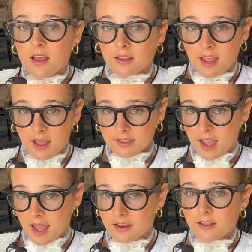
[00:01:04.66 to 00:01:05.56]
And I
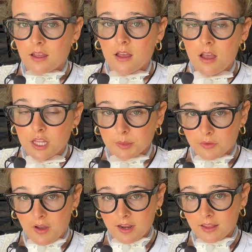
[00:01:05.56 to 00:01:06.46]
had to
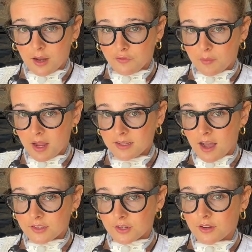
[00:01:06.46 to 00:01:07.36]
provide a letter from my
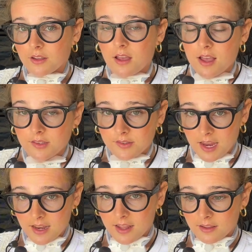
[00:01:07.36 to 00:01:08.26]
doctor
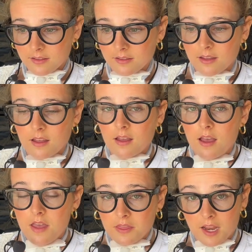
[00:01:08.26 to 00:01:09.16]
stating
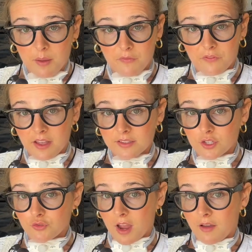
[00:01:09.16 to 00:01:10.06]
that I'm fit to
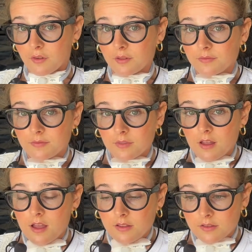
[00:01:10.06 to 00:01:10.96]
travel.
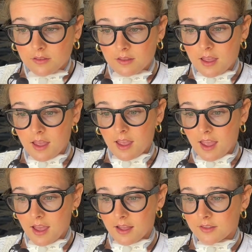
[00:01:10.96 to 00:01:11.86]

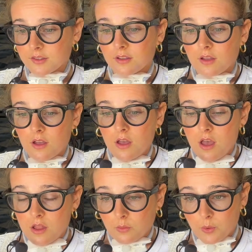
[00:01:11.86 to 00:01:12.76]
And
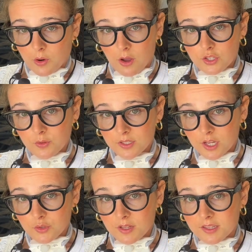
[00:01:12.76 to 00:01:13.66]
we were also in touch
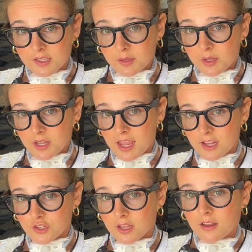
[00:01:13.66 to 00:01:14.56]
with a disability
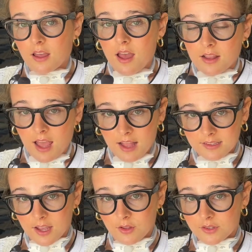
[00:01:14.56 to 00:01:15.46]
agent at
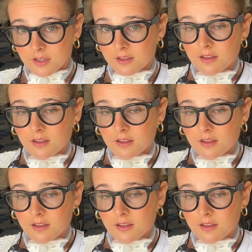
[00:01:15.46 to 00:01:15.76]
Delta